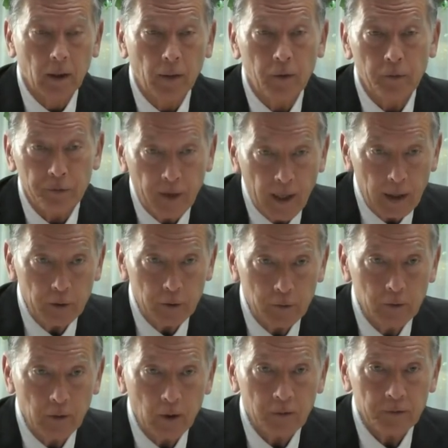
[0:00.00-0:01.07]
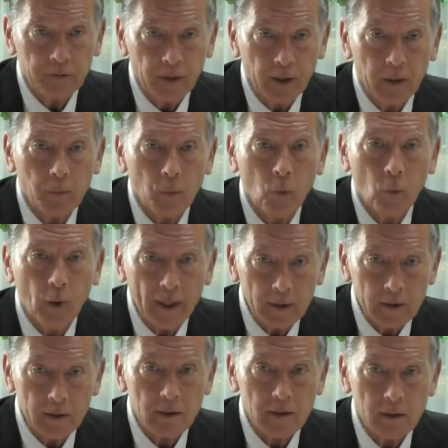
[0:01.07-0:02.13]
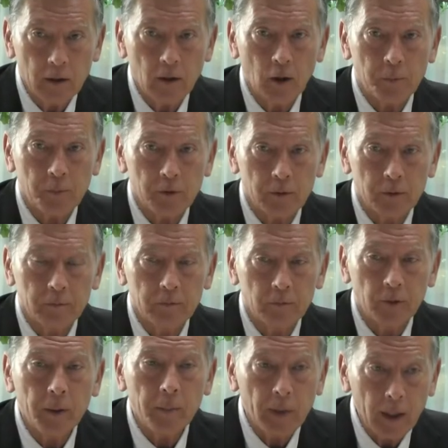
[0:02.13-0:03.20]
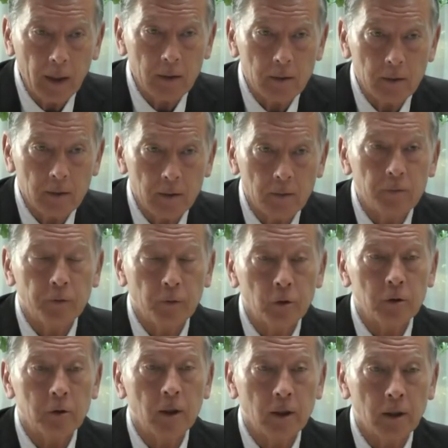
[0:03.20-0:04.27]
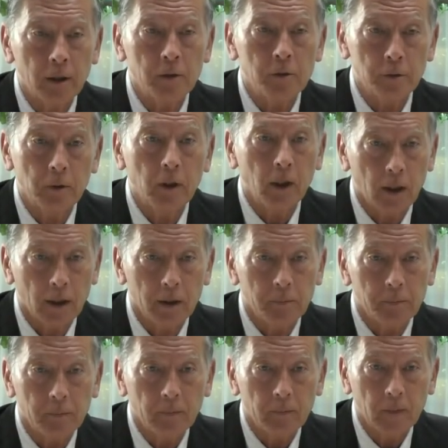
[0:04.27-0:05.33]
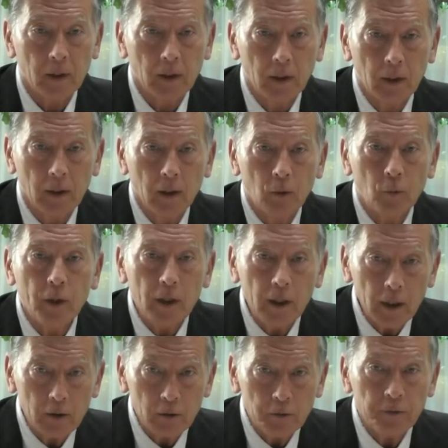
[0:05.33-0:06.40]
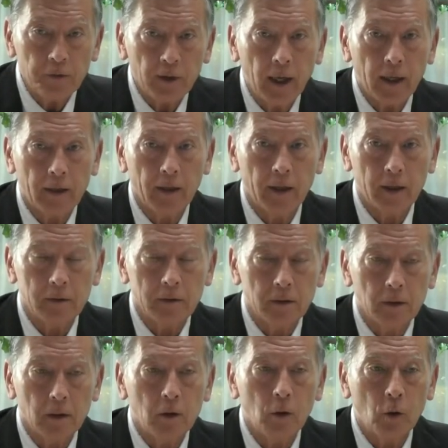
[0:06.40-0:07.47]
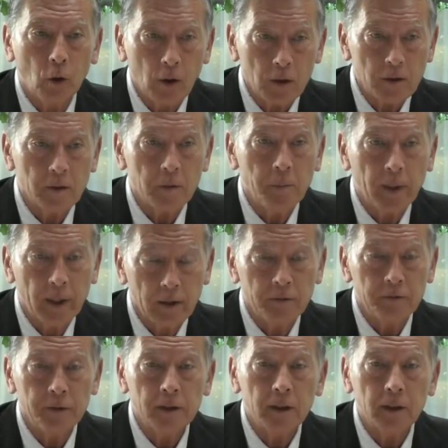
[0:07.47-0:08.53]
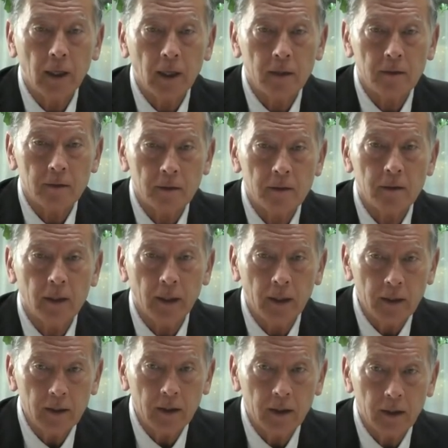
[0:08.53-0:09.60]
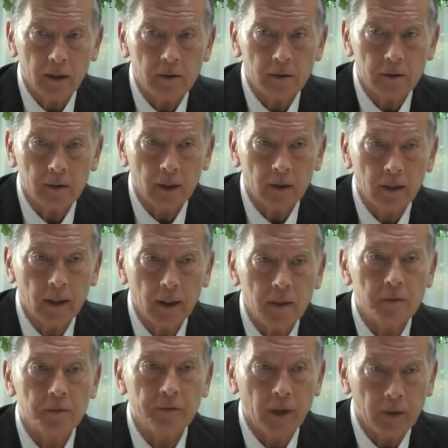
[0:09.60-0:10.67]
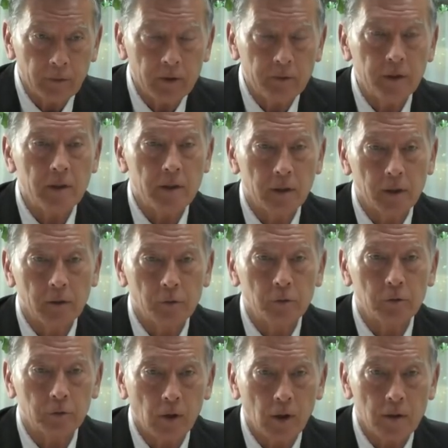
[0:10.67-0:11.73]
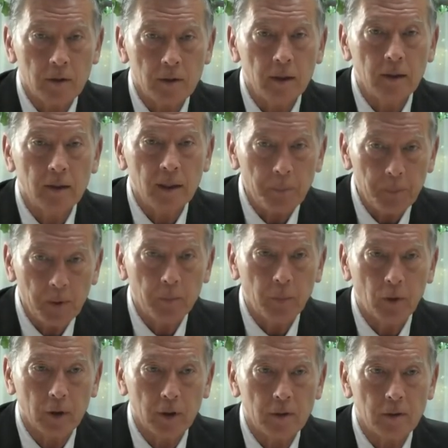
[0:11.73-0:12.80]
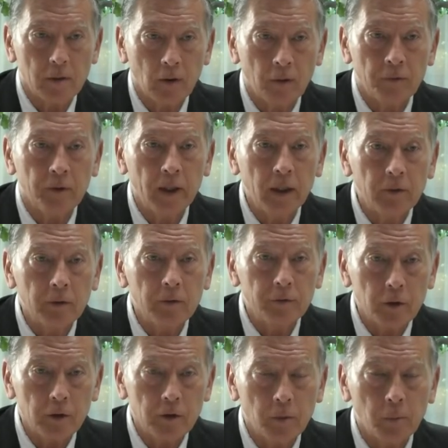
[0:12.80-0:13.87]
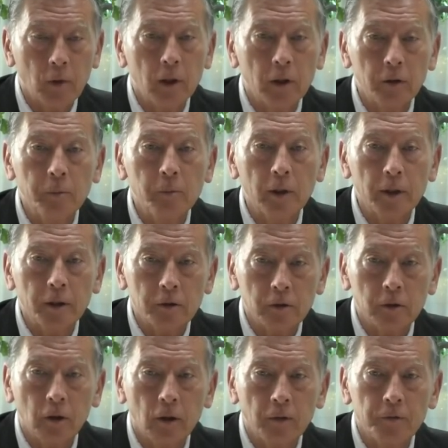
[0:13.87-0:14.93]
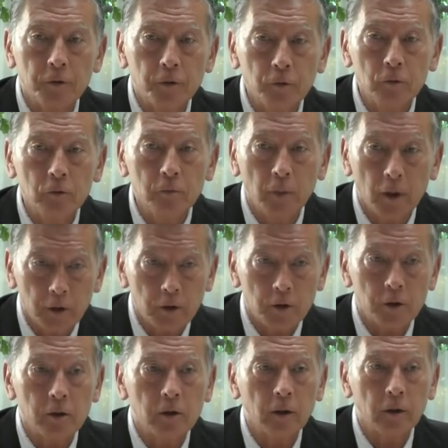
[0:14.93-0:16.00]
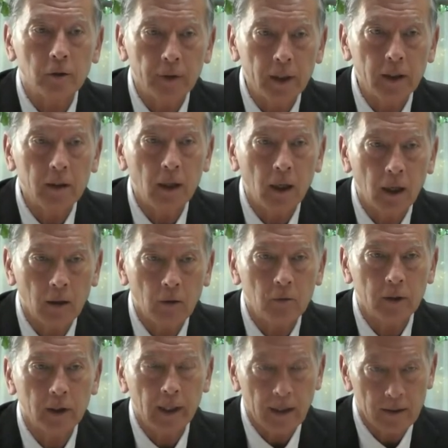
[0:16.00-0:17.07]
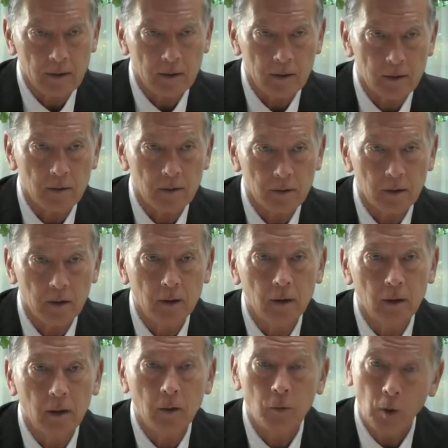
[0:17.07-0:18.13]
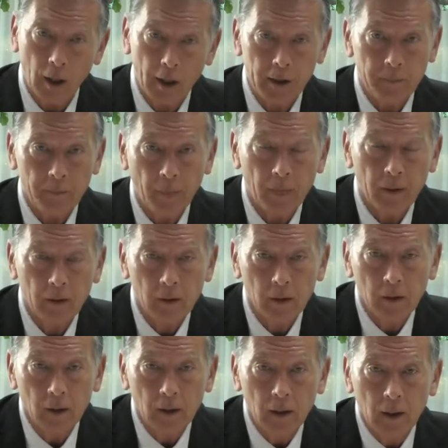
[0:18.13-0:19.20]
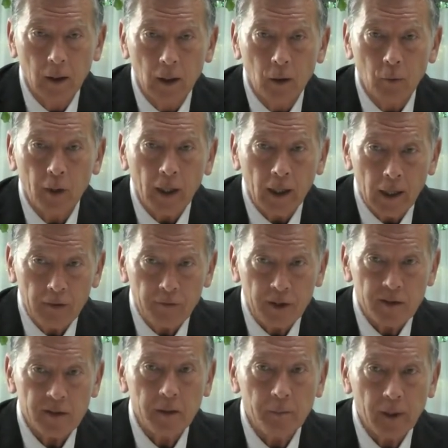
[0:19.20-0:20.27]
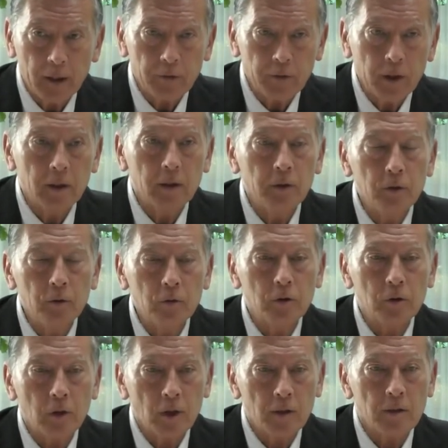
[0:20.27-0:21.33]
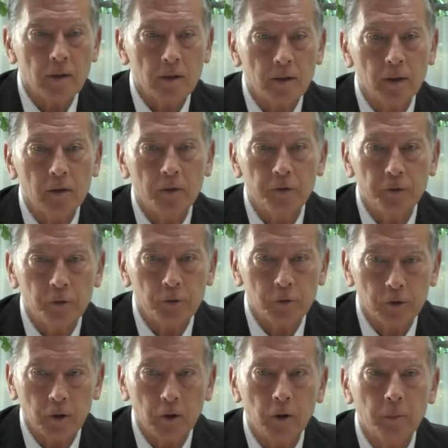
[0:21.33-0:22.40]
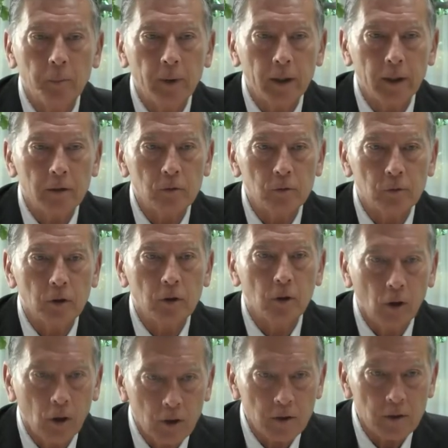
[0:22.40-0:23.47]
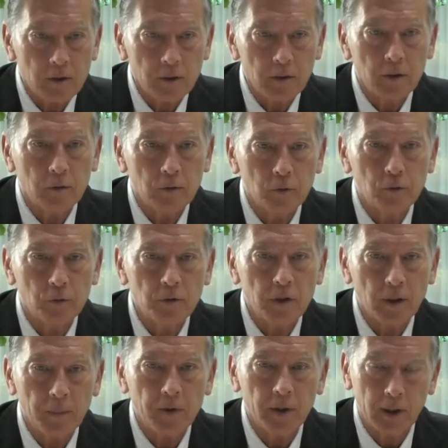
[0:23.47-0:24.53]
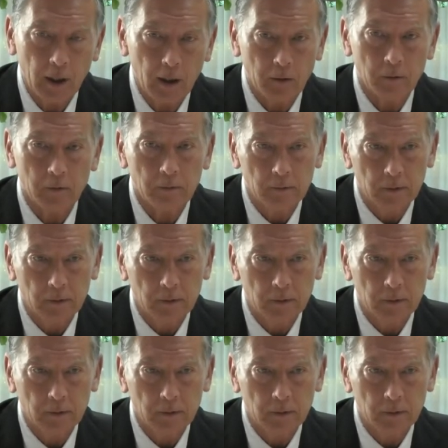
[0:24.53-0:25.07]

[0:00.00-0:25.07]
The value of a wait-and-see option remains, unfortunately, too high. We need to flag that cost-benefit analysis indicates that it's very risky to cross tipping points of irreversible accumulation of too much greenhouse gases. Why? We have asymmetric huge losses in the future compared to the costs to do something now.